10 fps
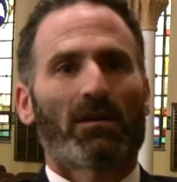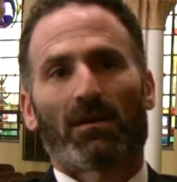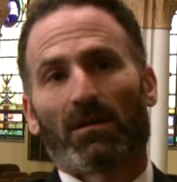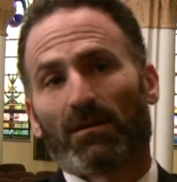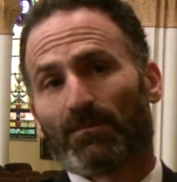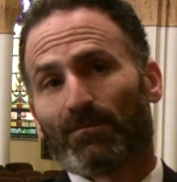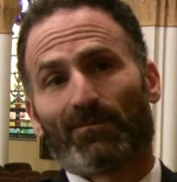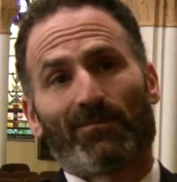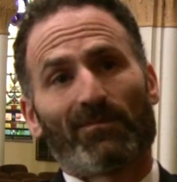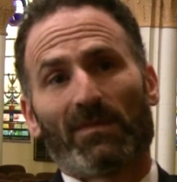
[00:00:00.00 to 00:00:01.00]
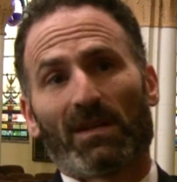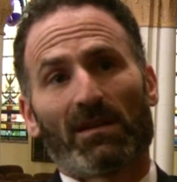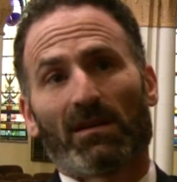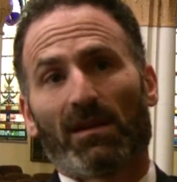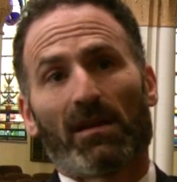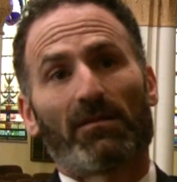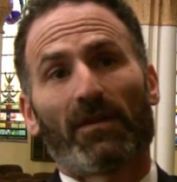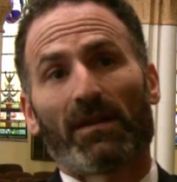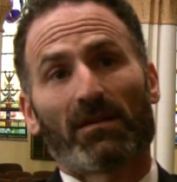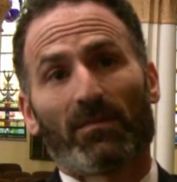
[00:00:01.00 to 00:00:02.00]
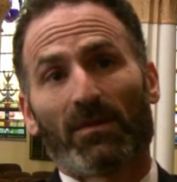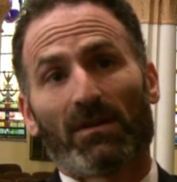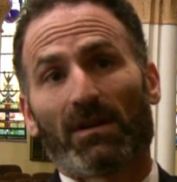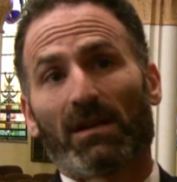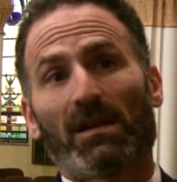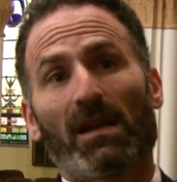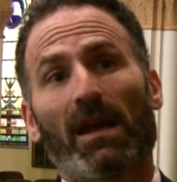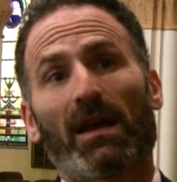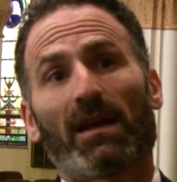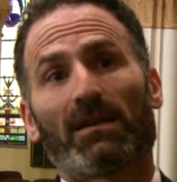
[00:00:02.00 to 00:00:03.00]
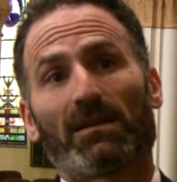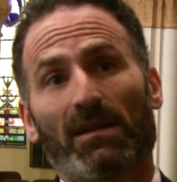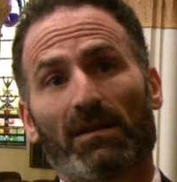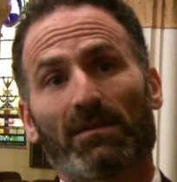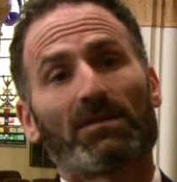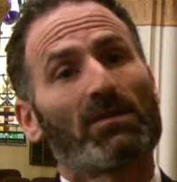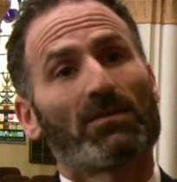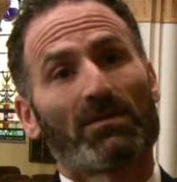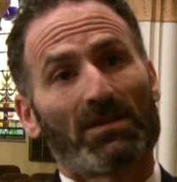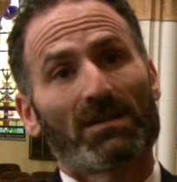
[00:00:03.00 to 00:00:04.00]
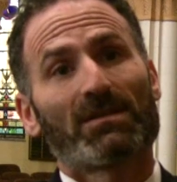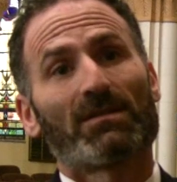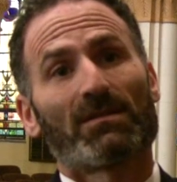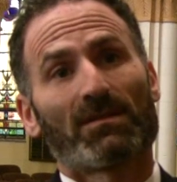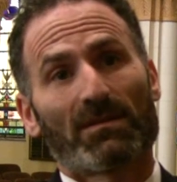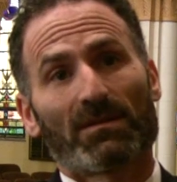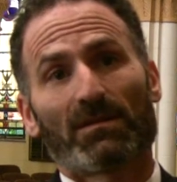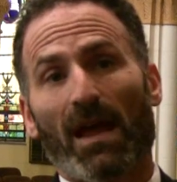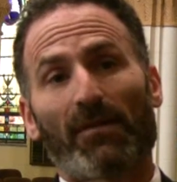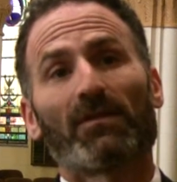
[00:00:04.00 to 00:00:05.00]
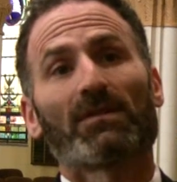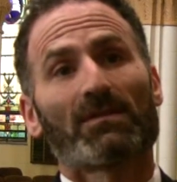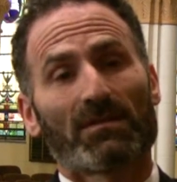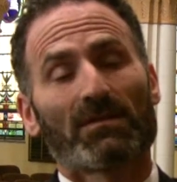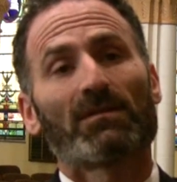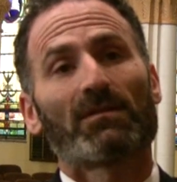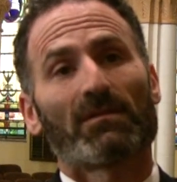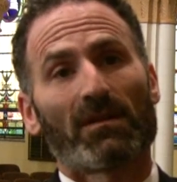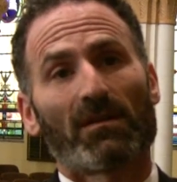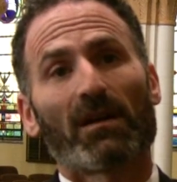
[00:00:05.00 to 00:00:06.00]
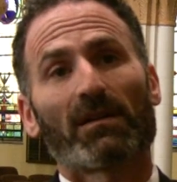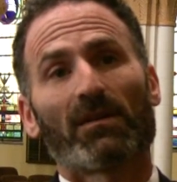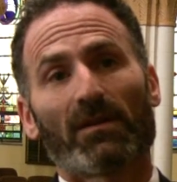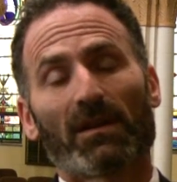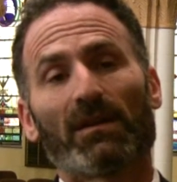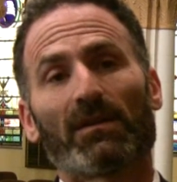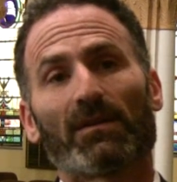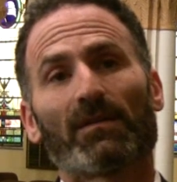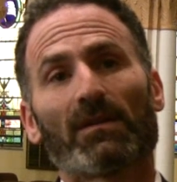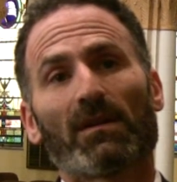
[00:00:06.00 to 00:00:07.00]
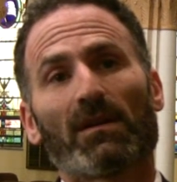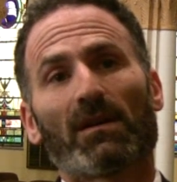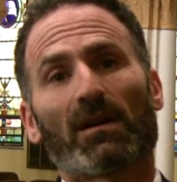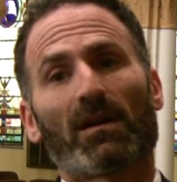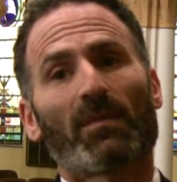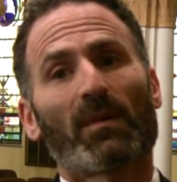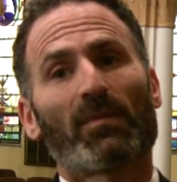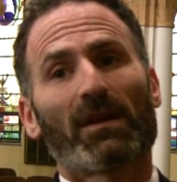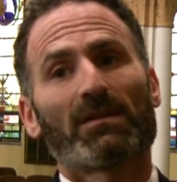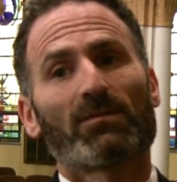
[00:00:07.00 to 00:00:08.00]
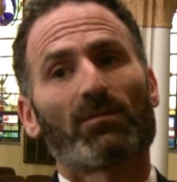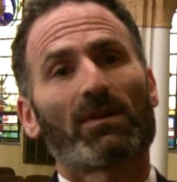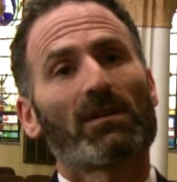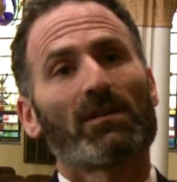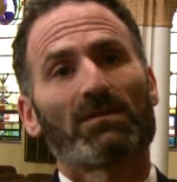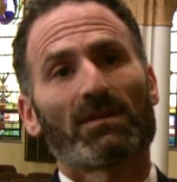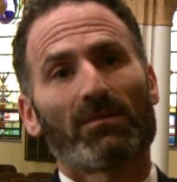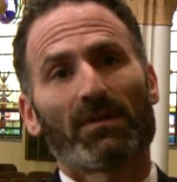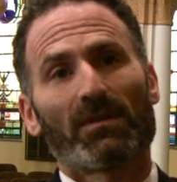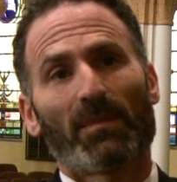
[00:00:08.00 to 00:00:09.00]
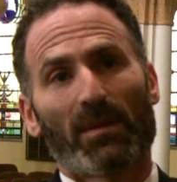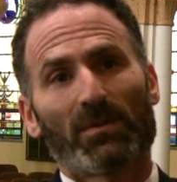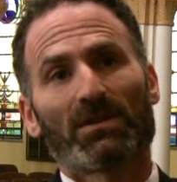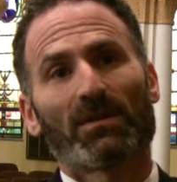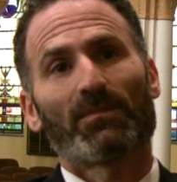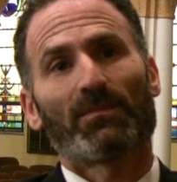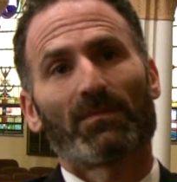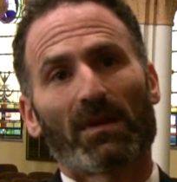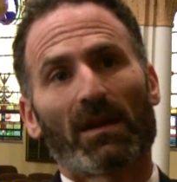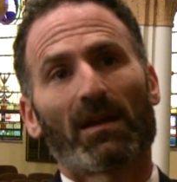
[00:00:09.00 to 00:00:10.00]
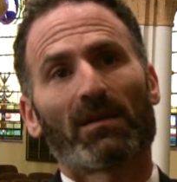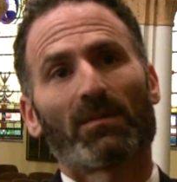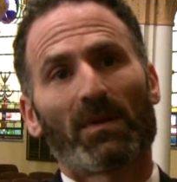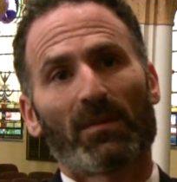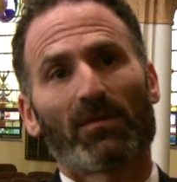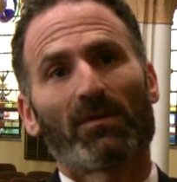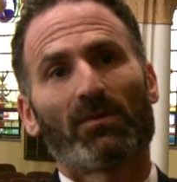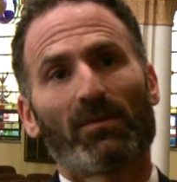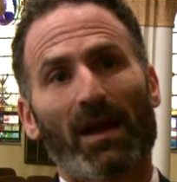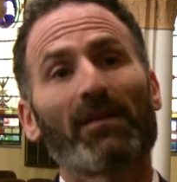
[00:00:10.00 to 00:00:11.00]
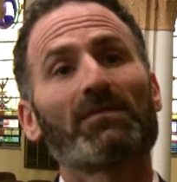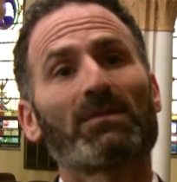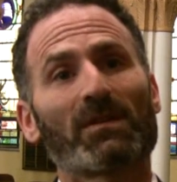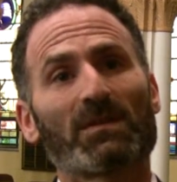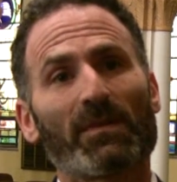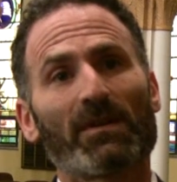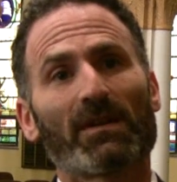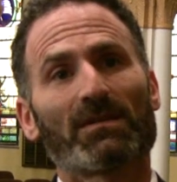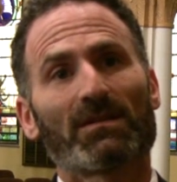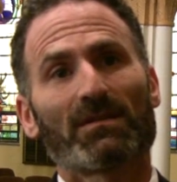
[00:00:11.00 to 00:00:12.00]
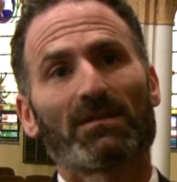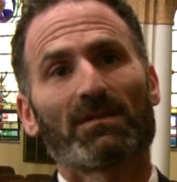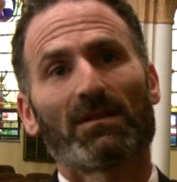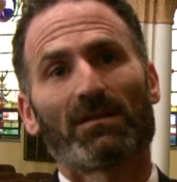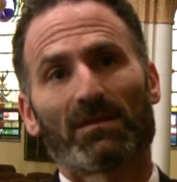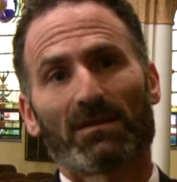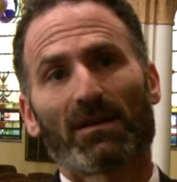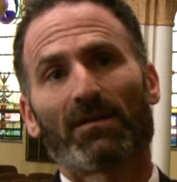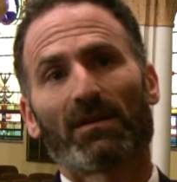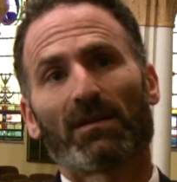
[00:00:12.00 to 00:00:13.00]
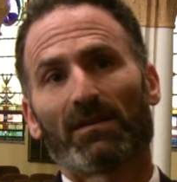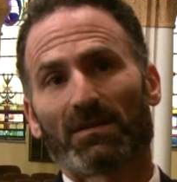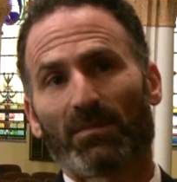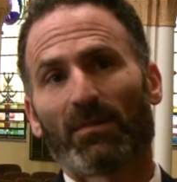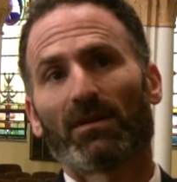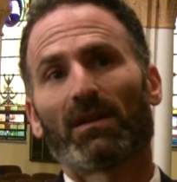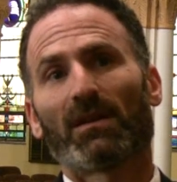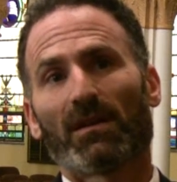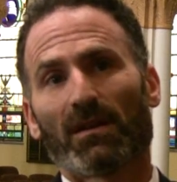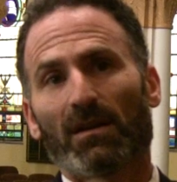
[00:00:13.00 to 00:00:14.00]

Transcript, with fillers: um, the interfaith community and in the social justice efforts that are ongoing here. Um, I plan to work closely with the membership and the people who have some experience in this area, in this community,